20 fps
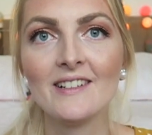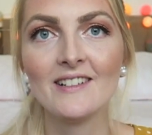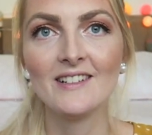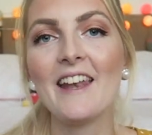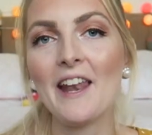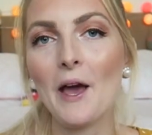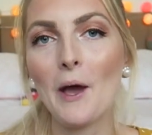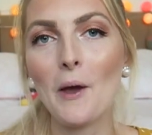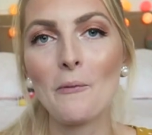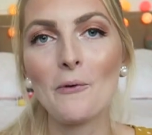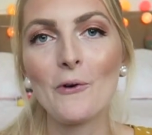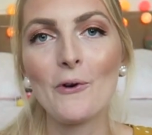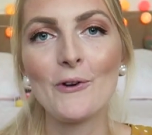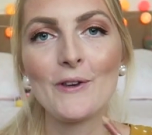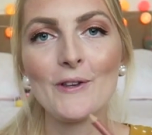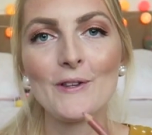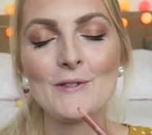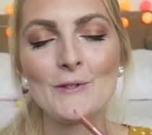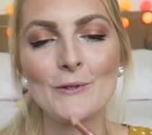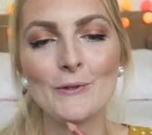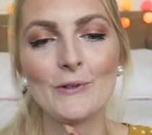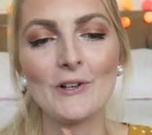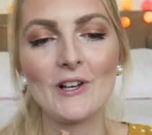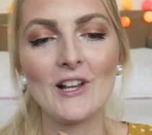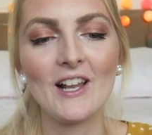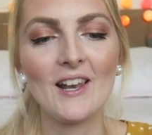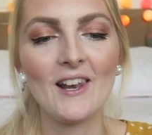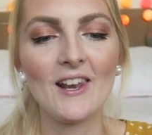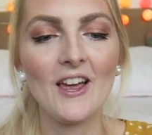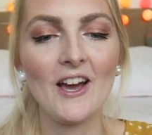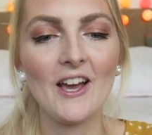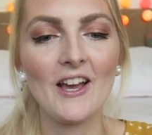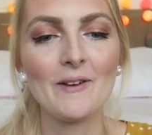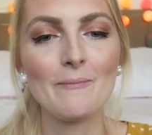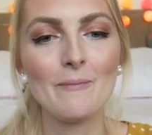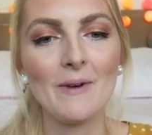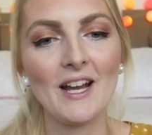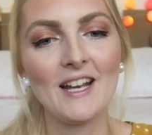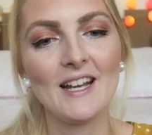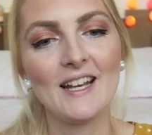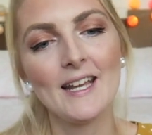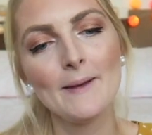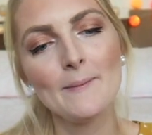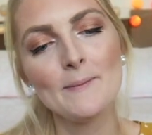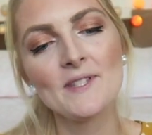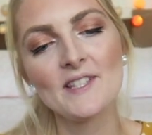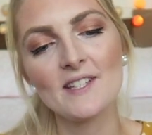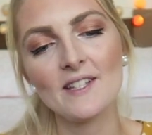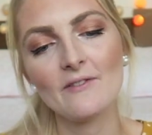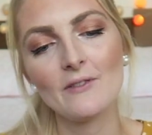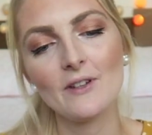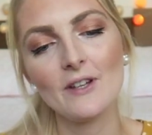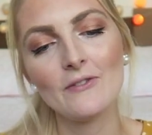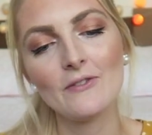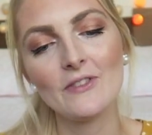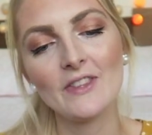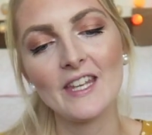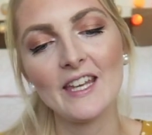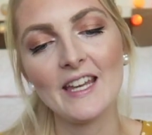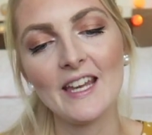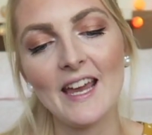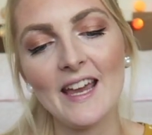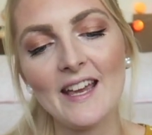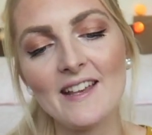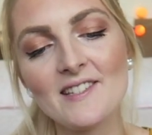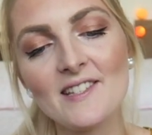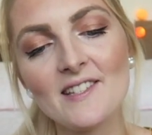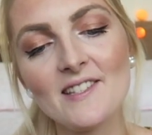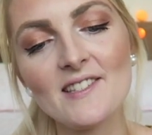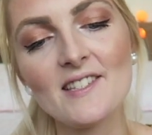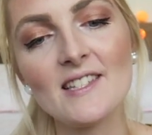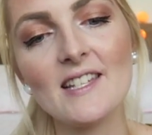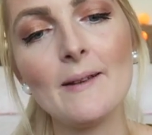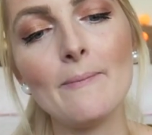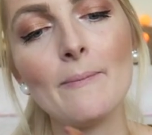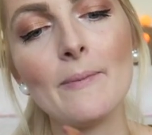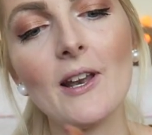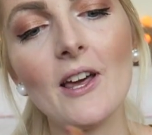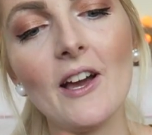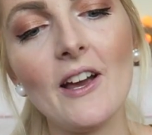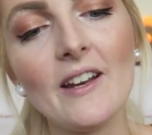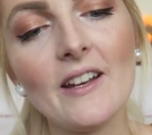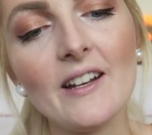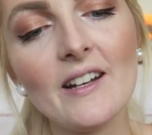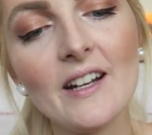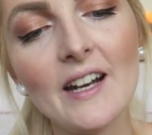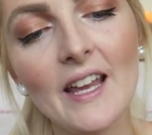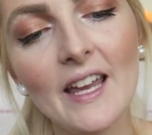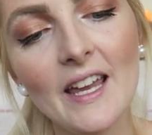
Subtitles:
And now I'm going to align my lips with the Essence Lip Liner,